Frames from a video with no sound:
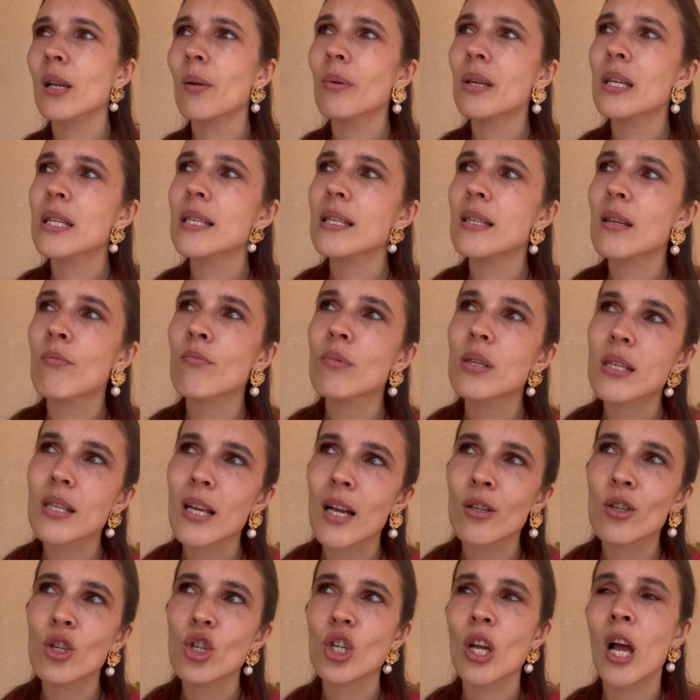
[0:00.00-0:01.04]
going to be some
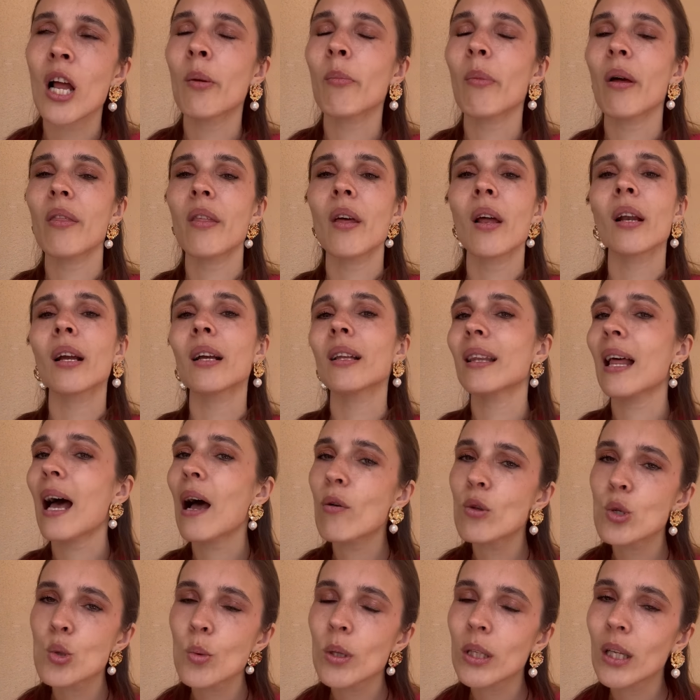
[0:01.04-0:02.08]
sunshine, but then
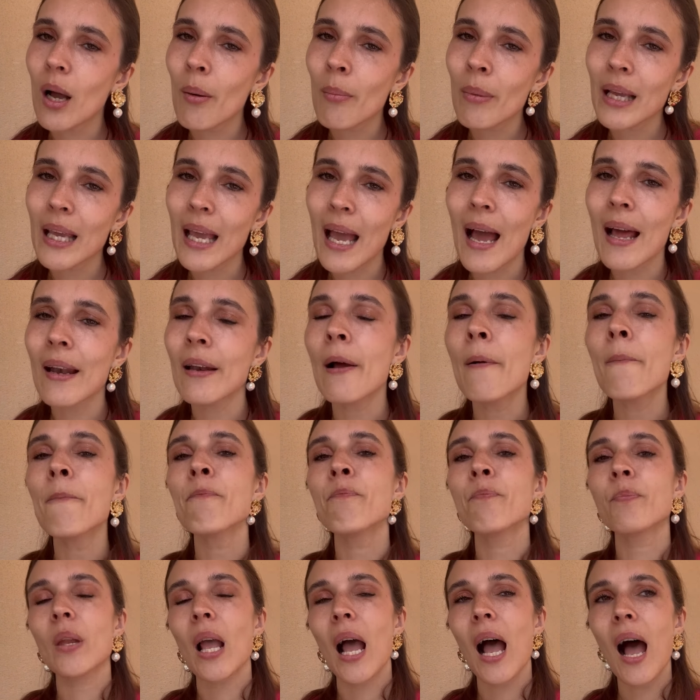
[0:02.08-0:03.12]
clouds will come again.
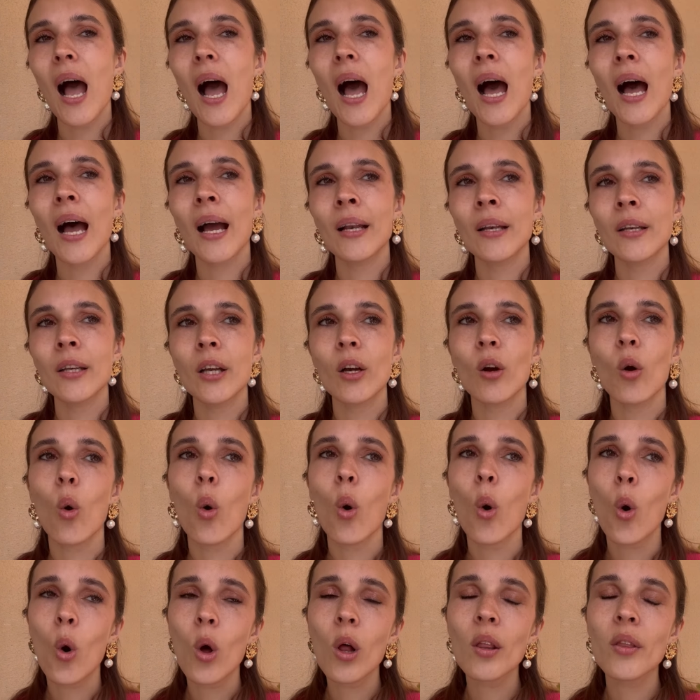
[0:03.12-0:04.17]
And
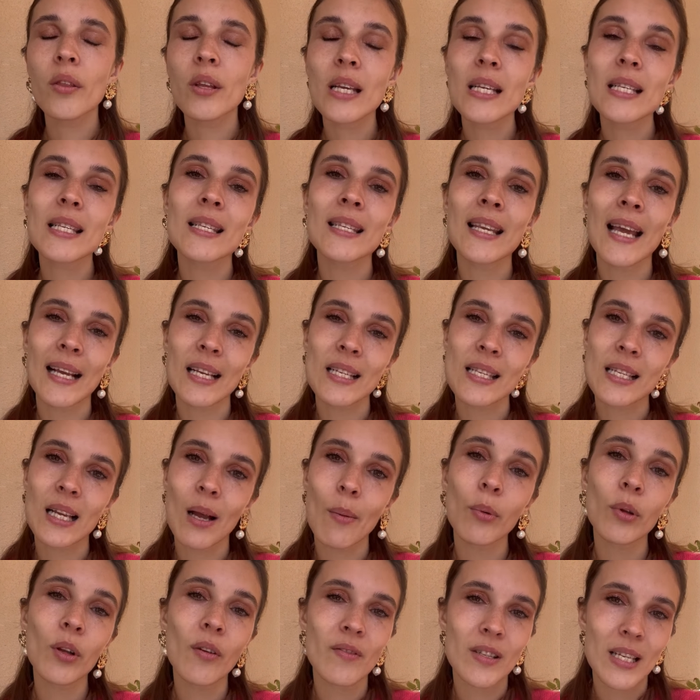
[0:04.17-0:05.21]
all these next
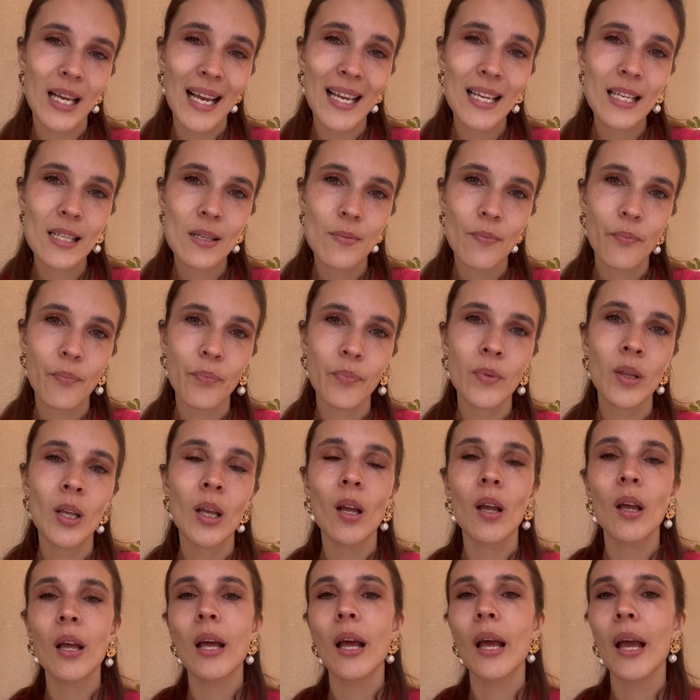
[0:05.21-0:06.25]
couple of days,
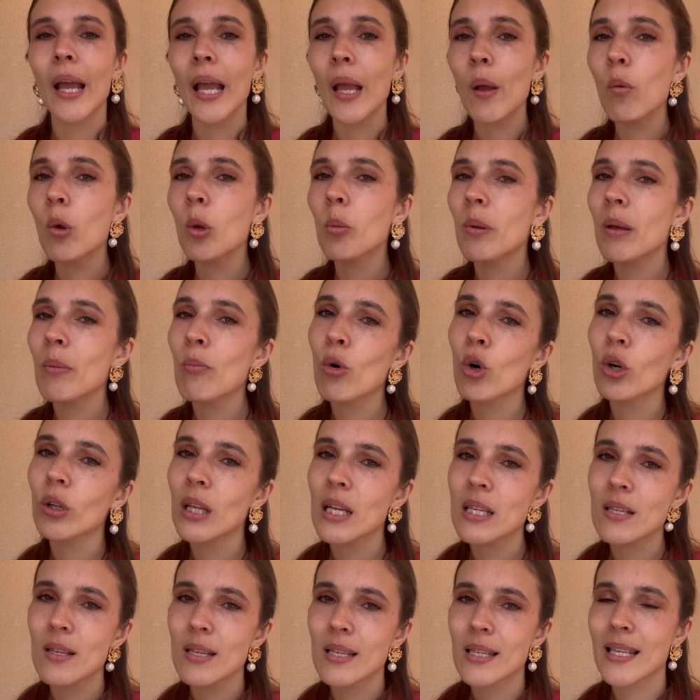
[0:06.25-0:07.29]
it will be more or
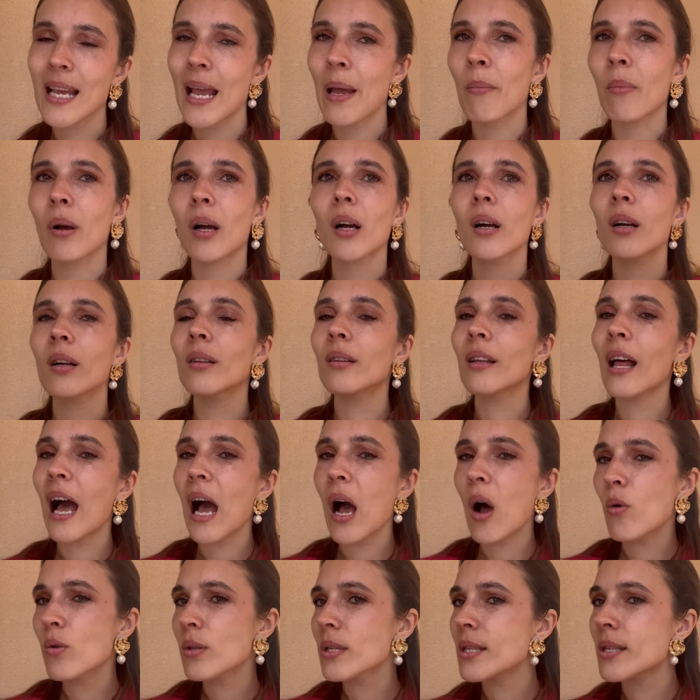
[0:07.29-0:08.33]
less the same.
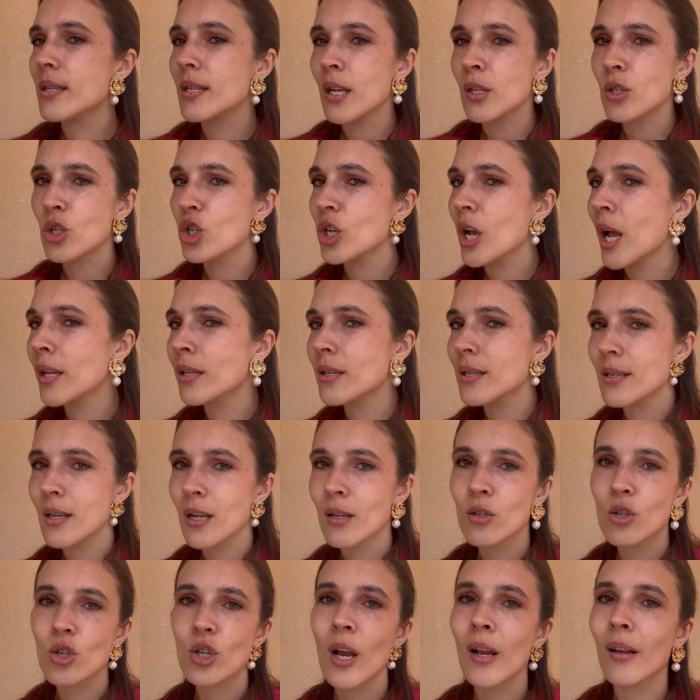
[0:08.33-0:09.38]
Clouds, sunshine,
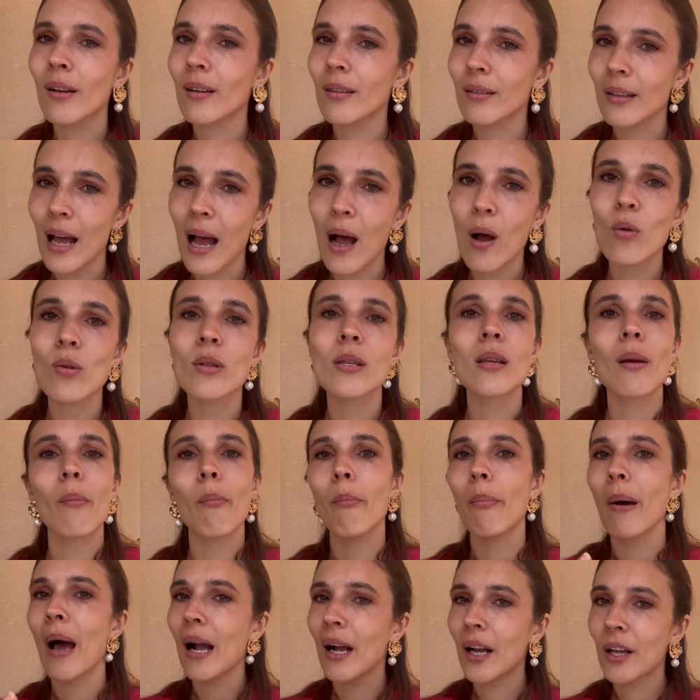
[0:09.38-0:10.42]
sunshine, clouds,
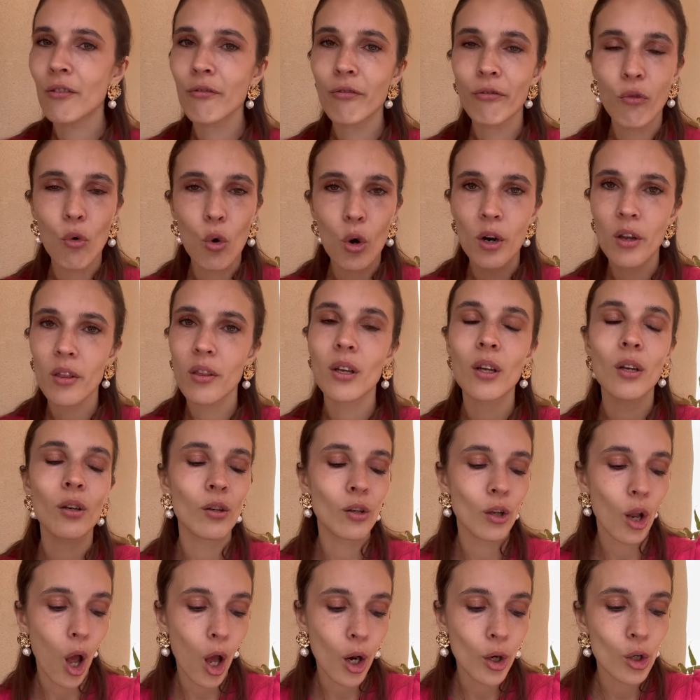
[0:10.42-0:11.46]
back and forth,
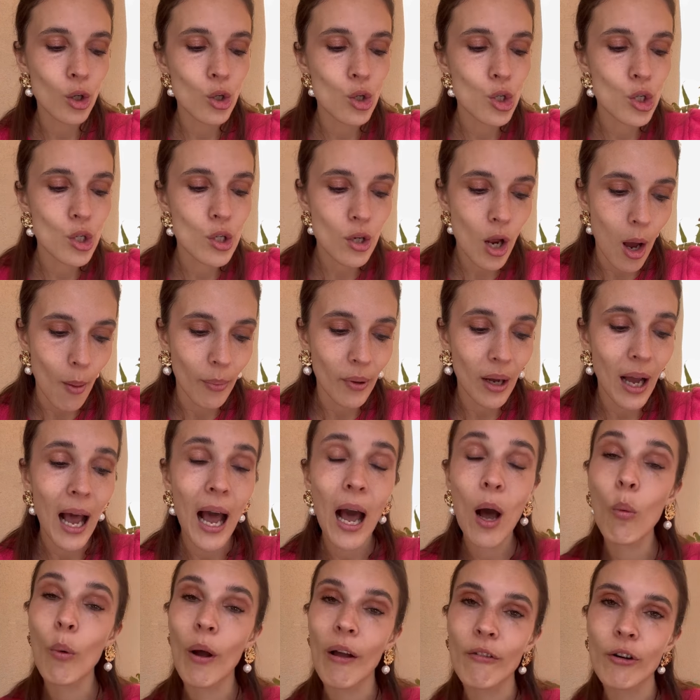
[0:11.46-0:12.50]
non-stop.
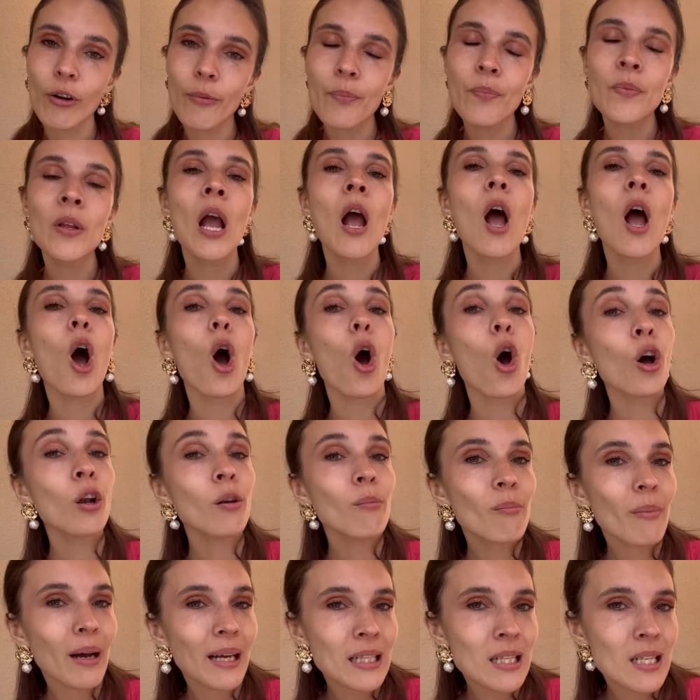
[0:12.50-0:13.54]
However,
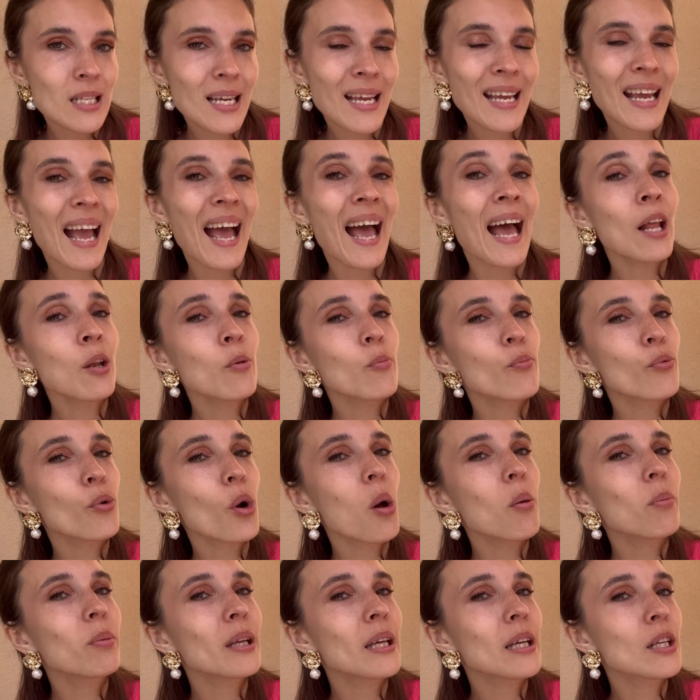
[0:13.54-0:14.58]
on Monday and
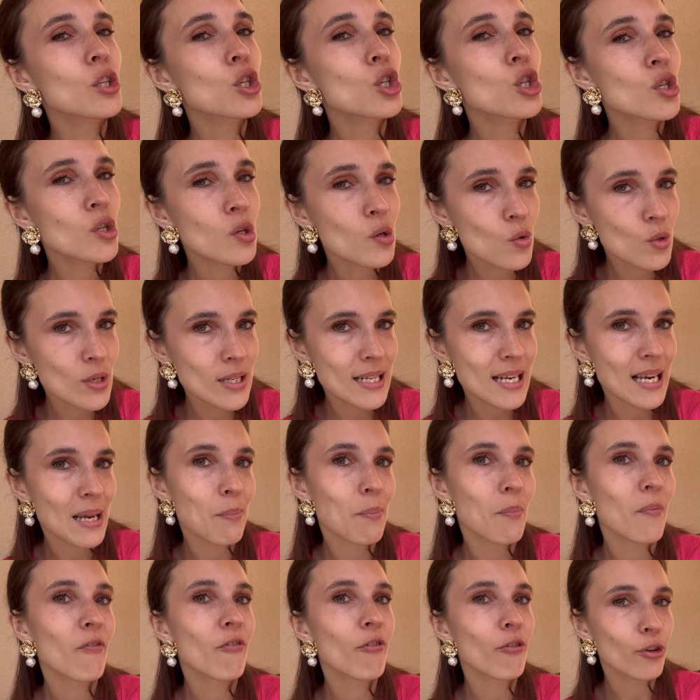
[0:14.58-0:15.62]
probably
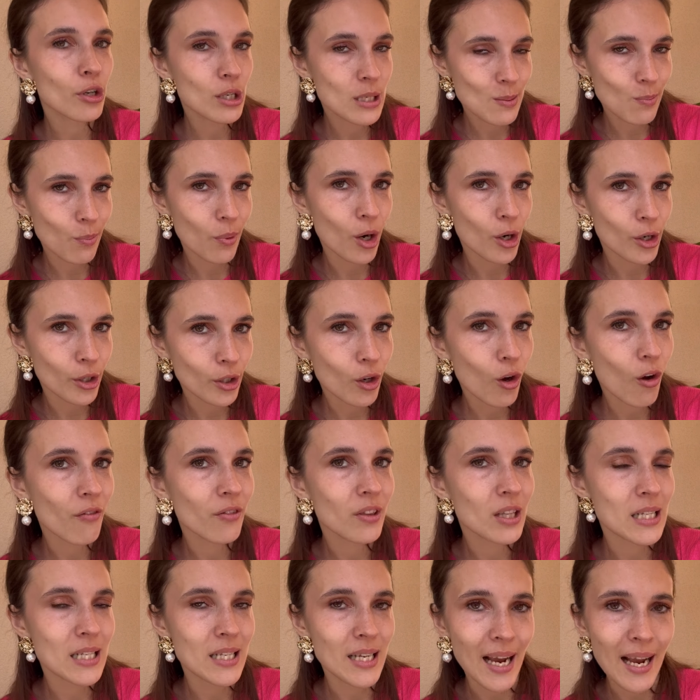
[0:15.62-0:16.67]
Tuesday, first part of
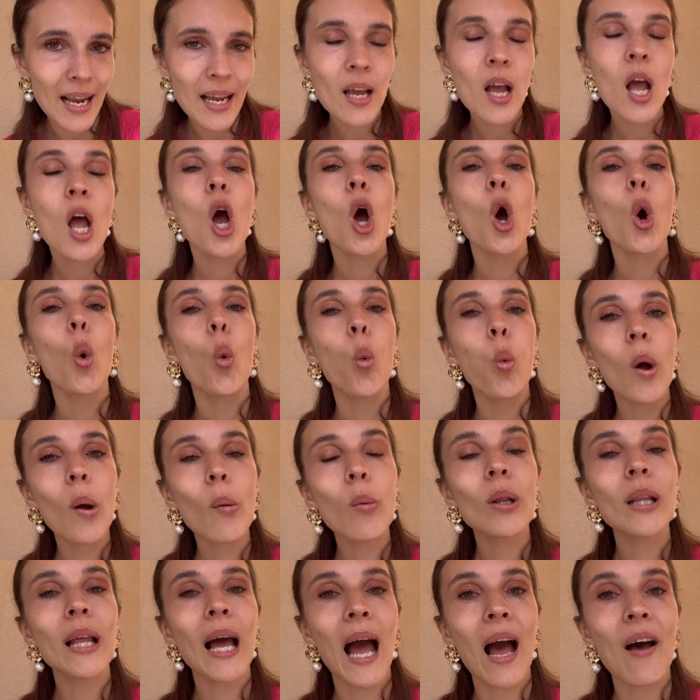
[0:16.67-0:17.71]
the day, we
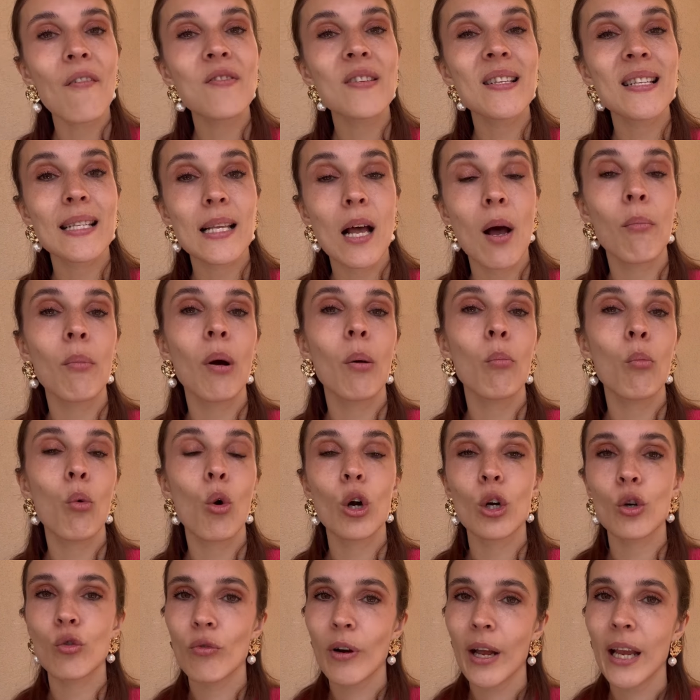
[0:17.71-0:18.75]
will have some
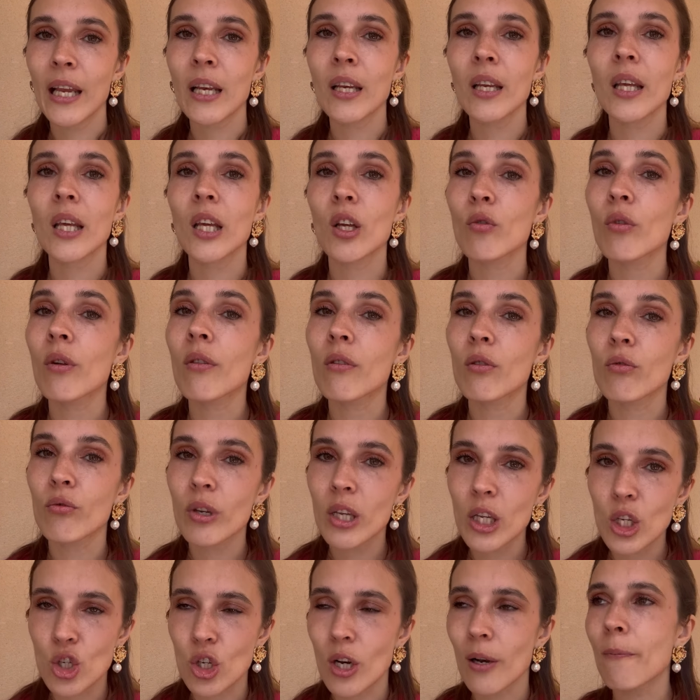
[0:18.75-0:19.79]
more rain here in the
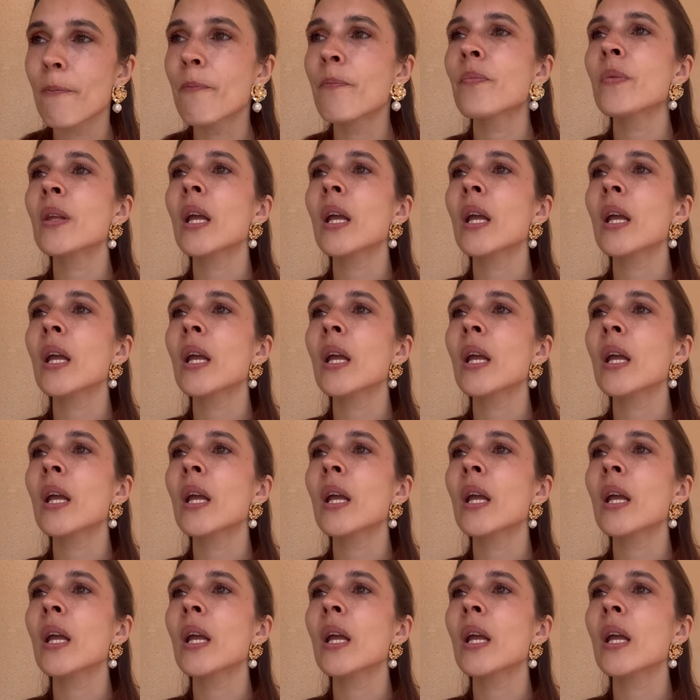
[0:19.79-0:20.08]
region.